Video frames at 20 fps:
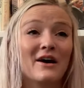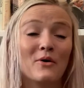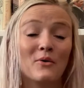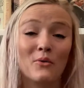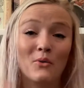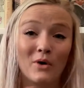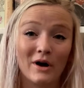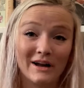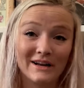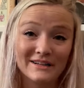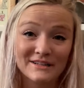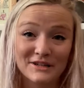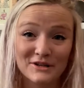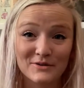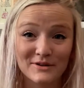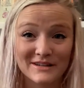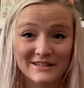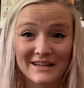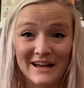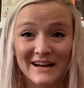one, too
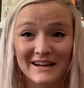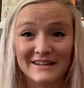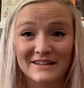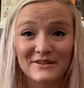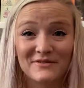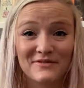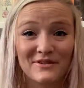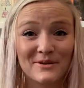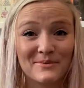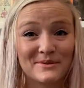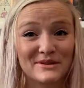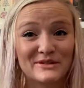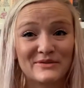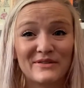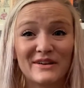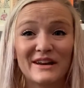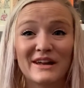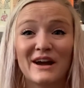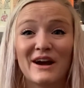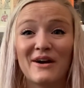excited to film this
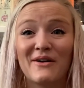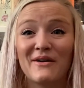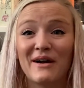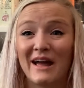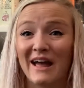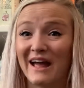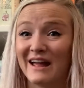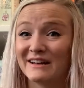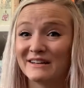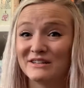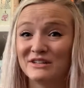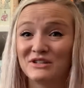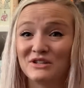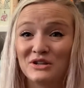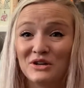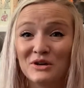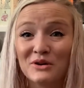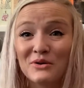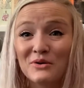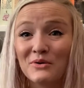video, and
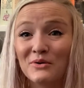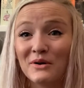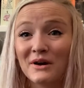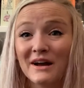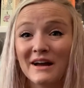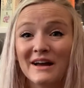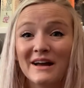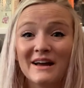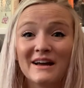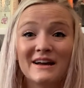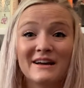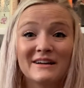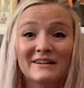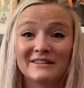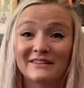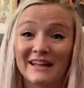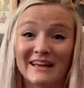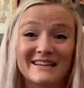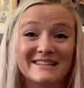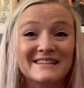two,
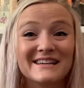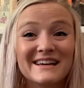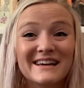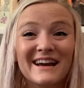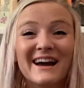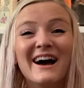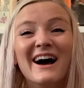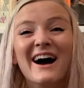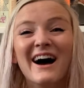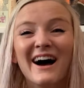lazy.